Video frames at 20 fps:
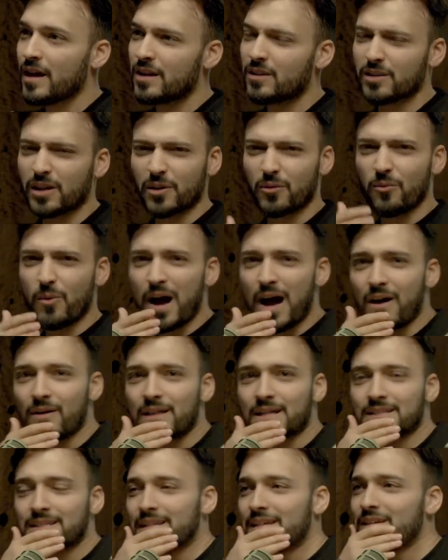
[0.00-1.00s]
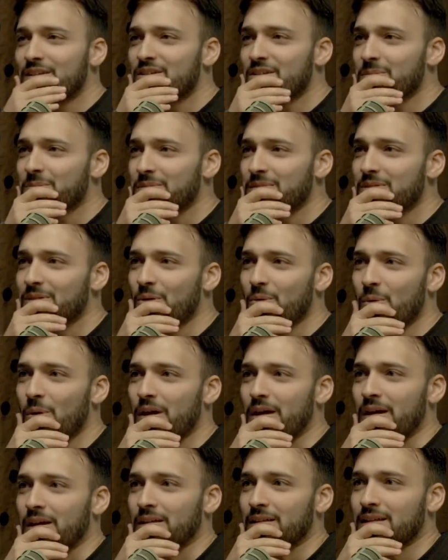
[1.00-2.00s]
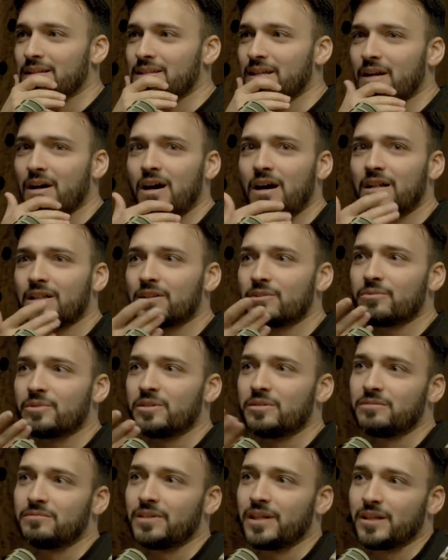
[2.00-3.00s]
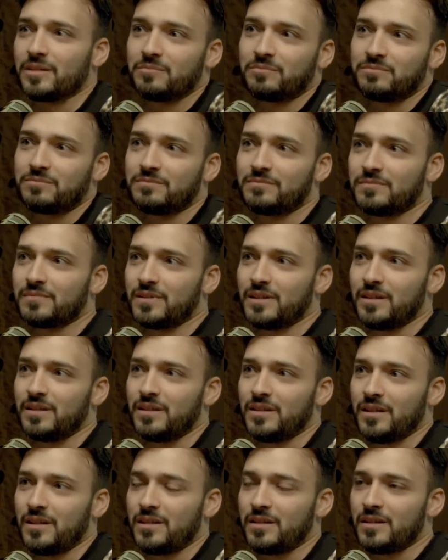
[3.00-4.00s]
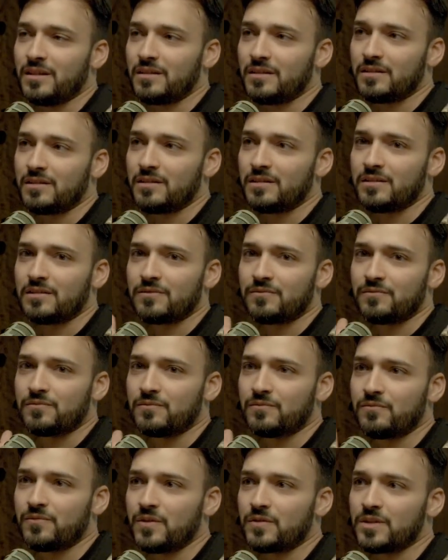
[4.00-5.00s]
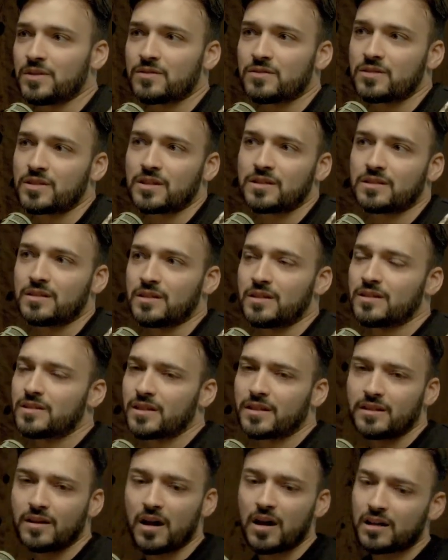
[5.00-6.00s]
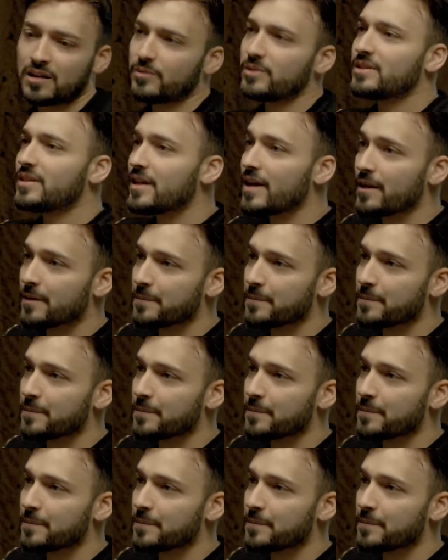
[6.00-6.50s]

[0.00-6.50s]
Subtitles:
You're like, wow, that's Egypt? No way. That's like Hollywood, like in the 50s or 60s. It's like Hollywood today.